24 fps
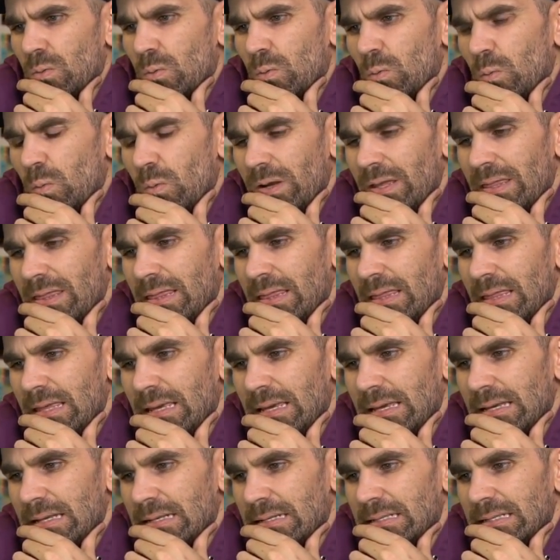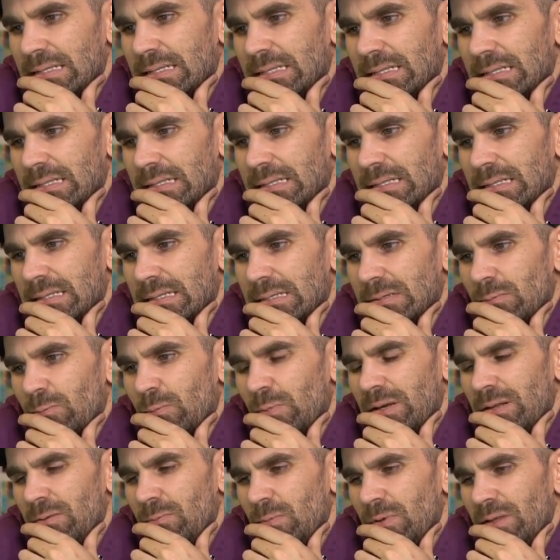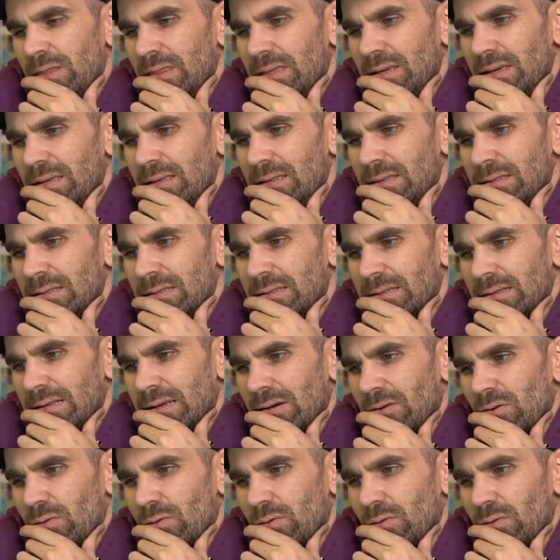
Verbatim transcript: win these. Win with these?